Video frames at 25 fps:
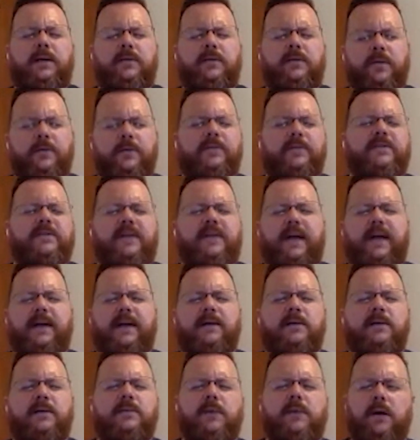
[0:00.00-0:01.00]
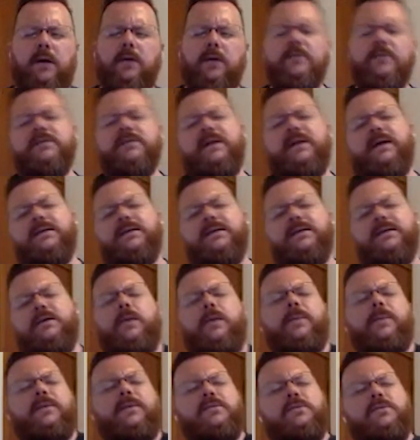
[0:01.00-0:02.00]
grow the stack, the whole stack is
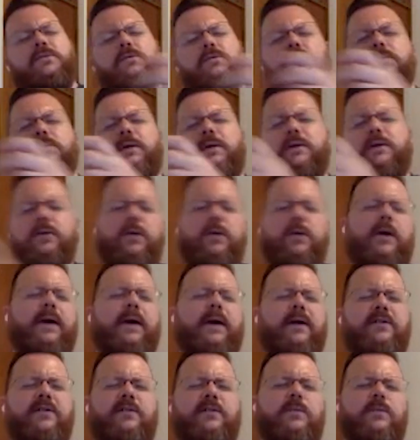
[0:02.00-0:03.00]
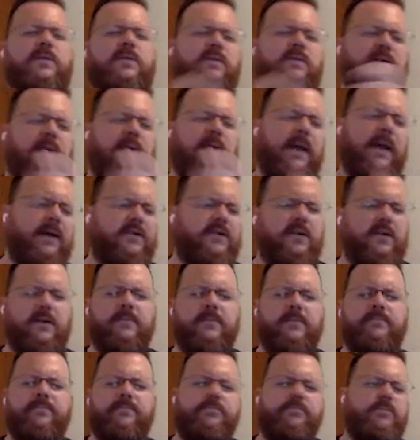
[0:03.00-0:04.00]
copied to a new location, which is
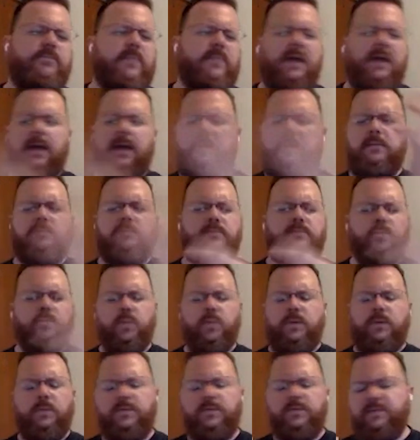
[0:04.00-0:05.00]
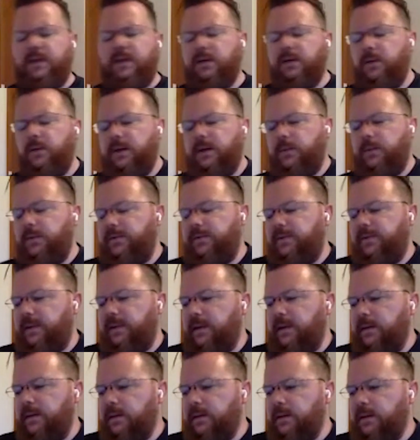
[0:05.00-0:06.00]
larger, and we've done away with
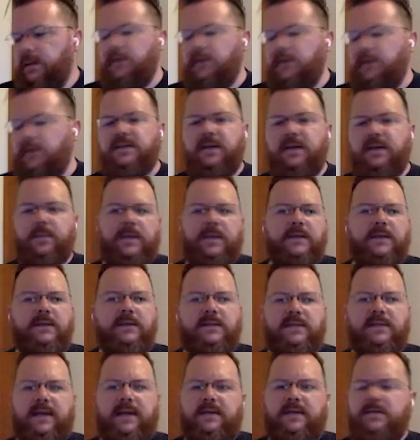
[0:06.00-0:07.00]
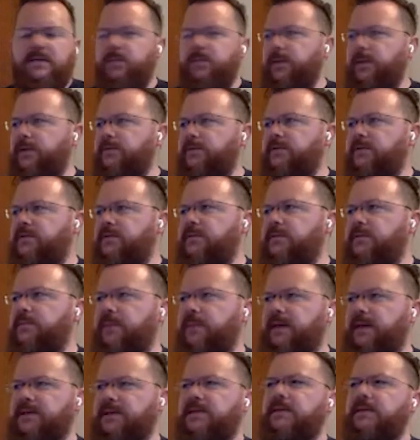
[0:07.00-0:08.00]
the segmented stack approach,
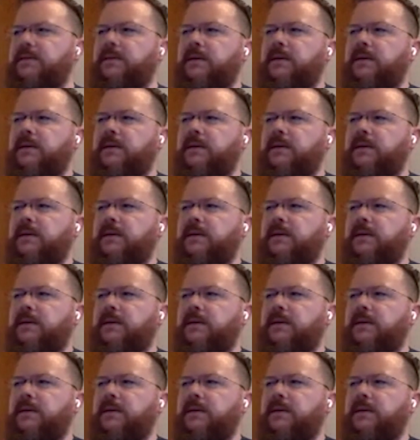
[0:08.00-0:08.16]
but